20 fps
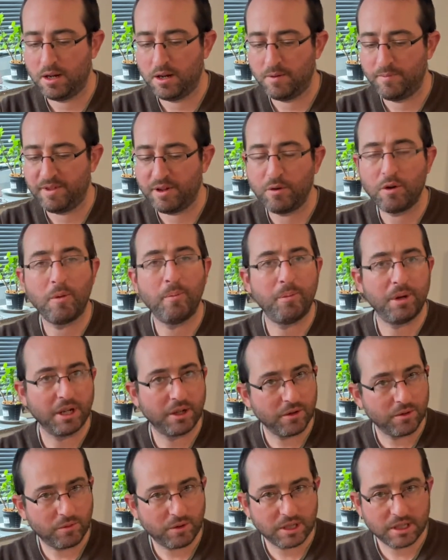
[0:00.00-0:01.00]
There are
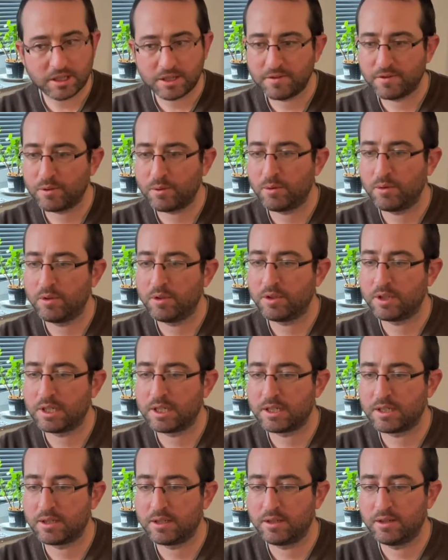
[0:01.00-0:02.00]
bigger ones, of
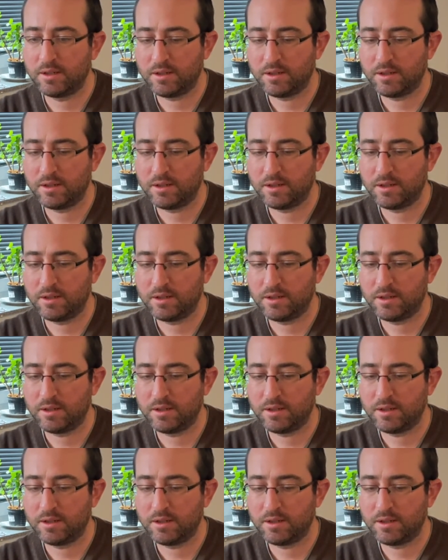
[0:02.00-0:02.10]
course.